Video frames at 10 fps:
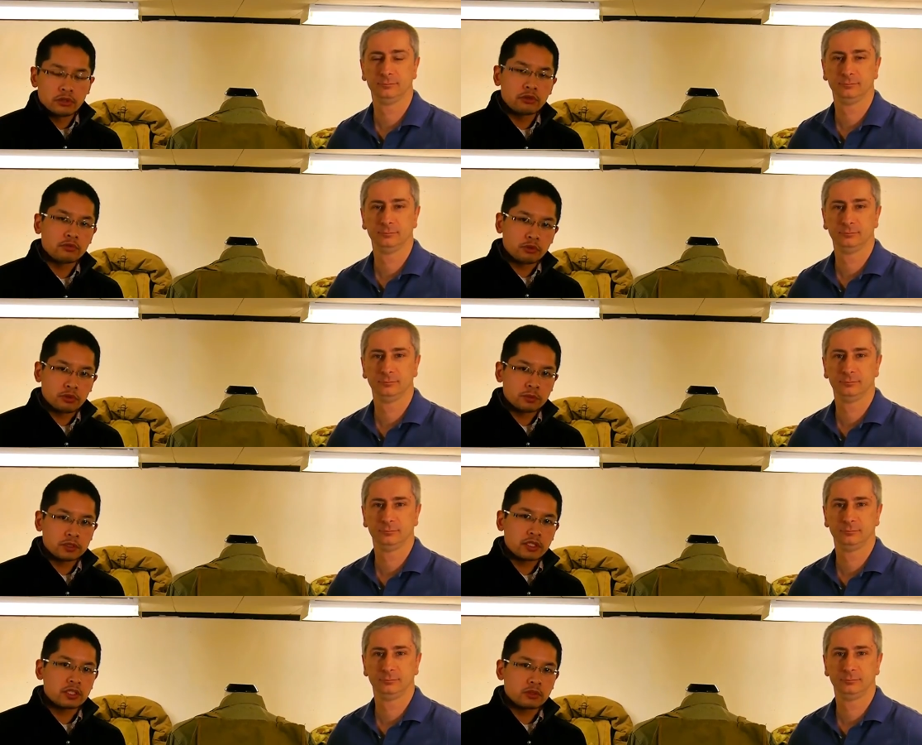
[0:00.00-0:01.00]

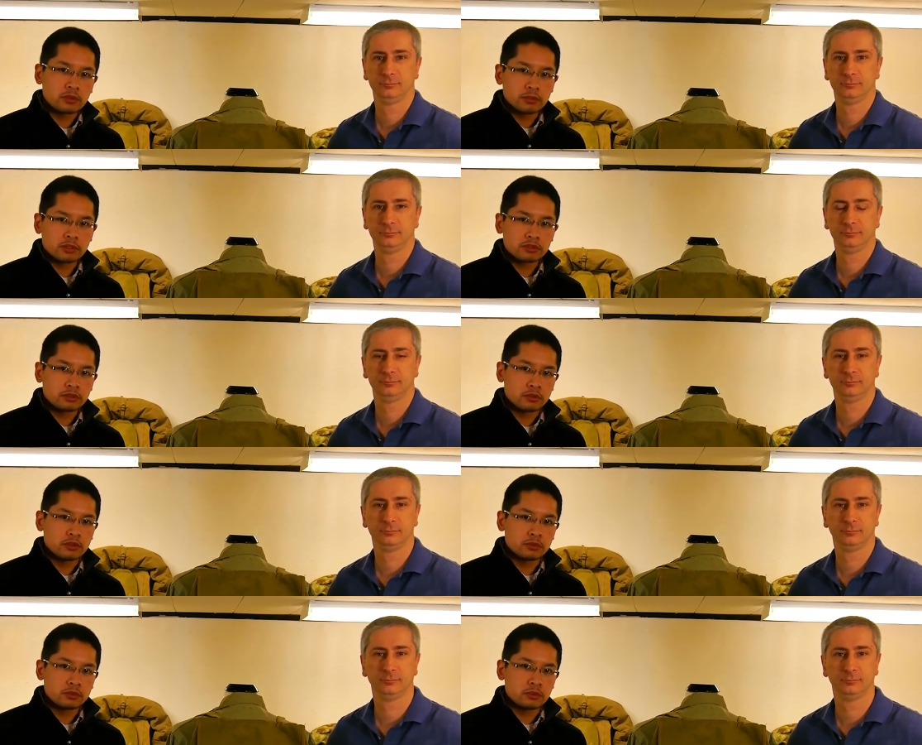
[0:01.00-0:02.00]
Speaker 1: uniforms and equipment
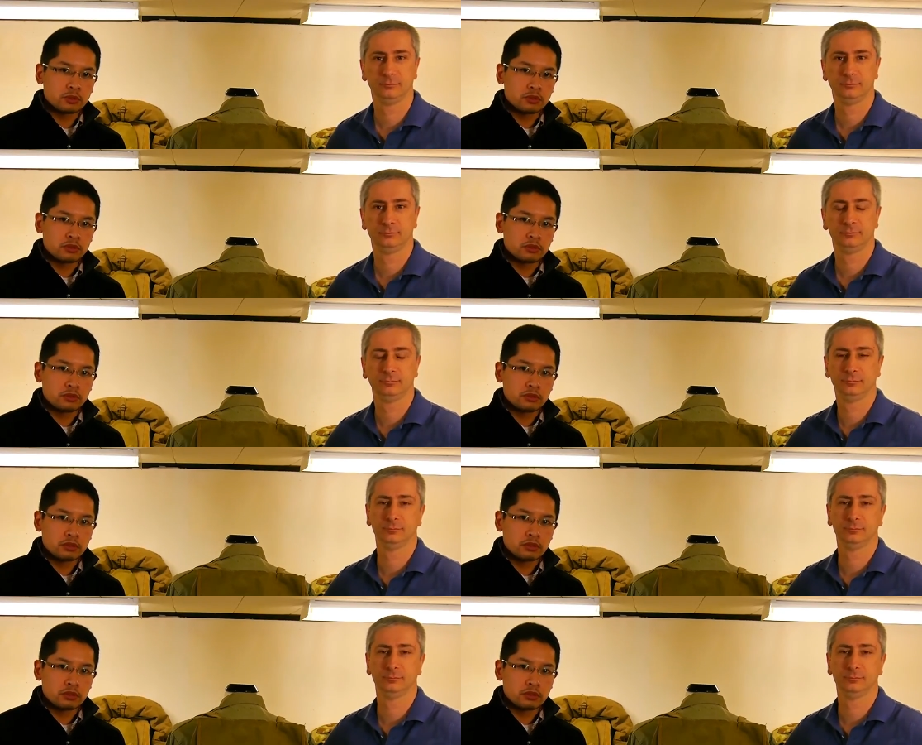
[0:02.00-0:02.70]
during World War II,